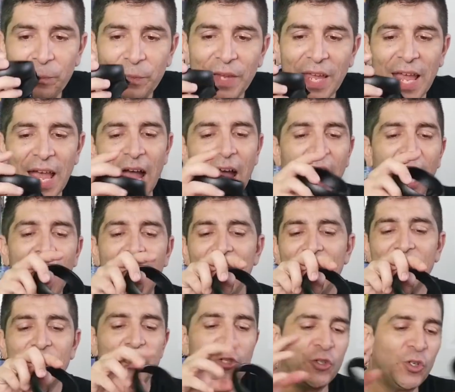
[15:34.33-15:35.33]

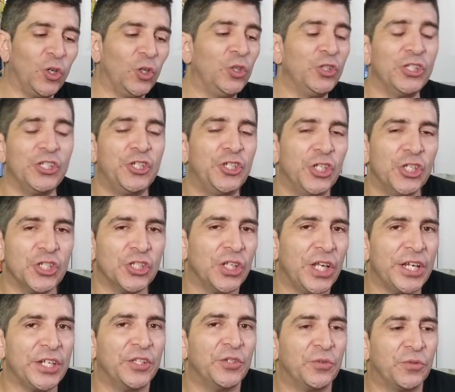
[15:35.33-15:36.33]
are just
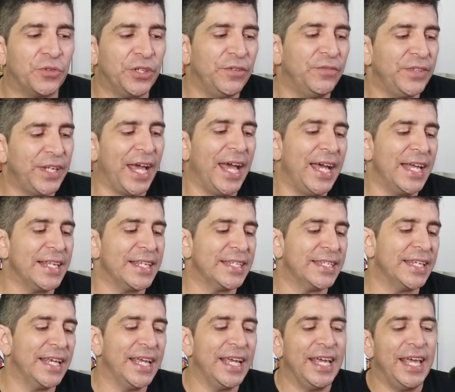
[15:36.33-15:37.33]
like the Rift S.